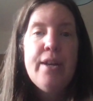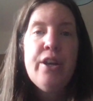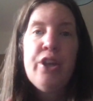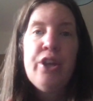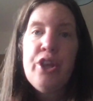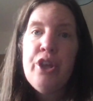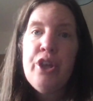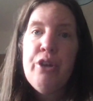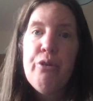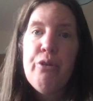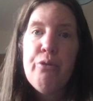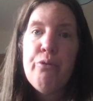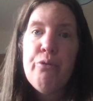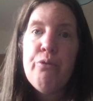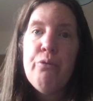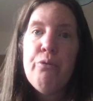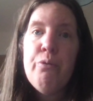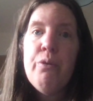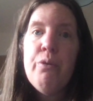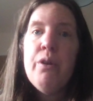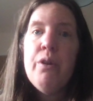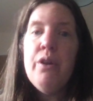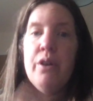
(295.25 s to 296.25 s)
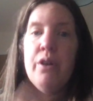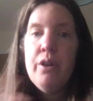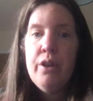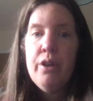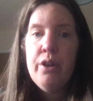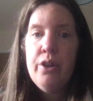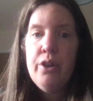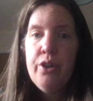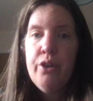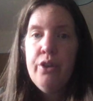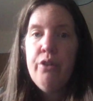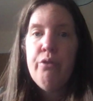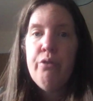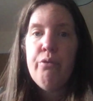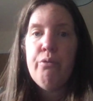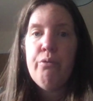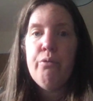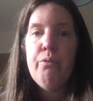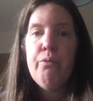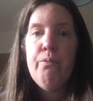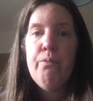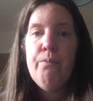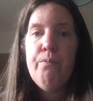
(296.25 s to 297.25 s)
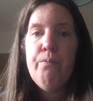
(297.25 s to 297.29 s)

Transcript: you, you.